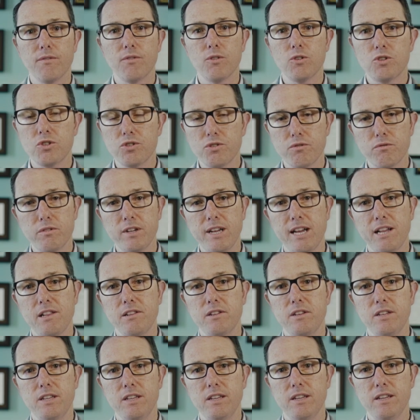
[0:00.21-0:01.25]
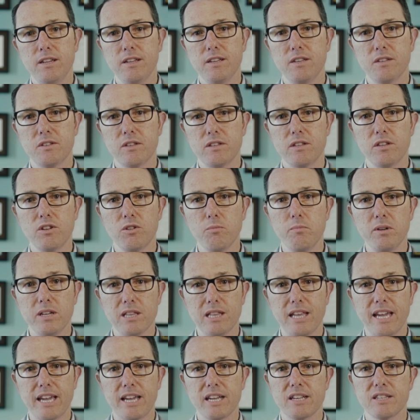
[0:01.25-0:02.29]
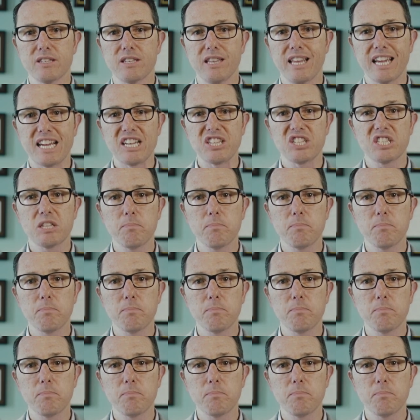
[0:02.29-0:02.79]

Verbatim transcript: Virtual reality is a little bit like a, like a